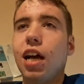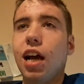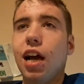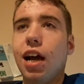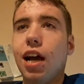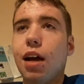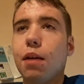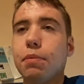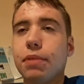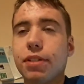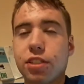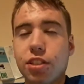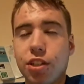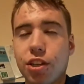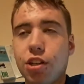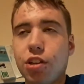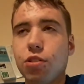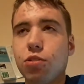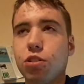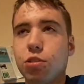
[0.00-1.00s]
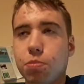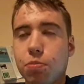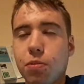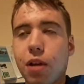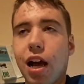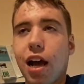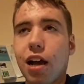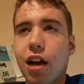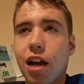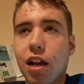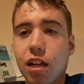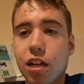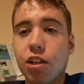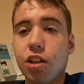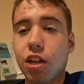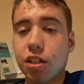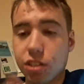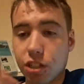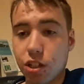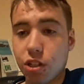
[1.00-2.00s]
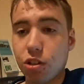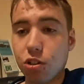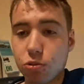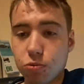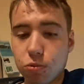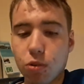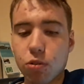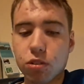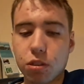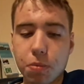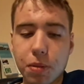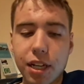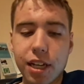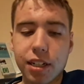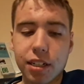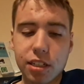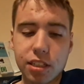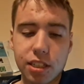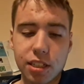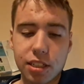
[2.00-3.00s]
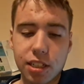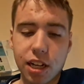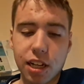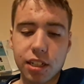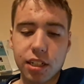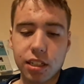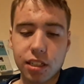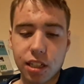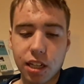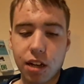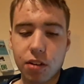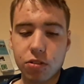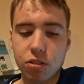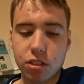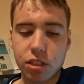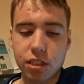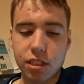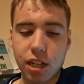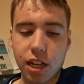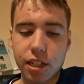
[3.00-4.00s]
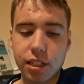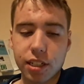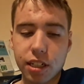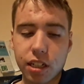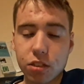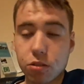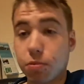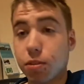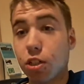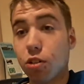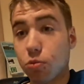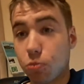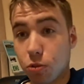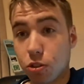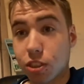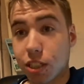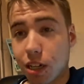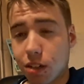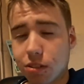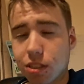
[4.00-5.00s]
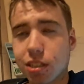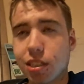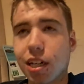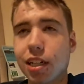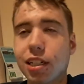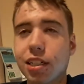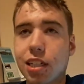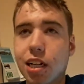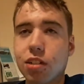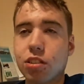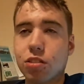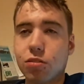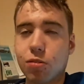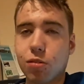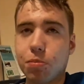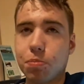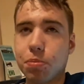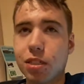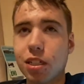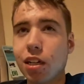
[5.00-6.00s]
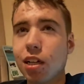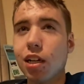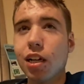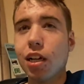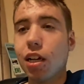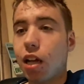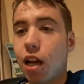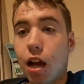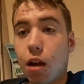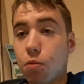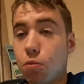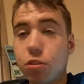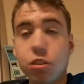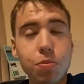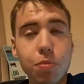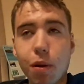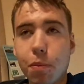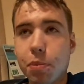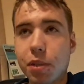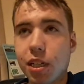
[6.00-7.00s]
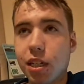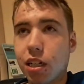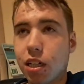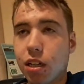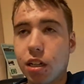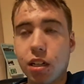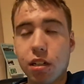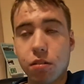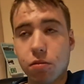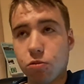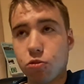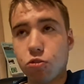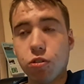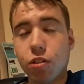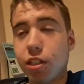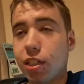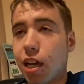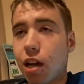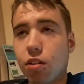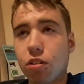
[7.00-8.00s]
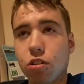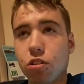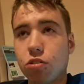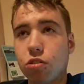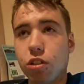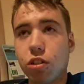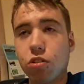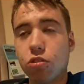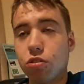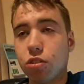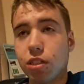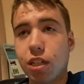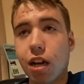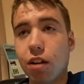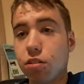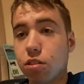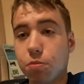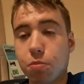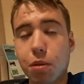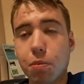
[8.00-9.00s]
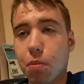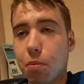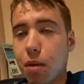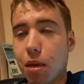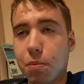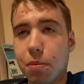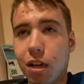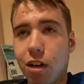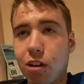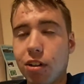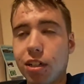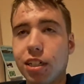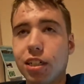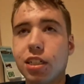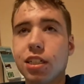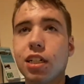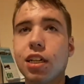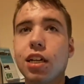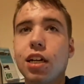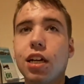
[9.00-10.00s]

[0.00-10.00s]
and it's a huge, it has a huge role to play in society, the Irish society, as we know. 1,000 Tidy Towns groups, which probably 300,000 people maybe are in it,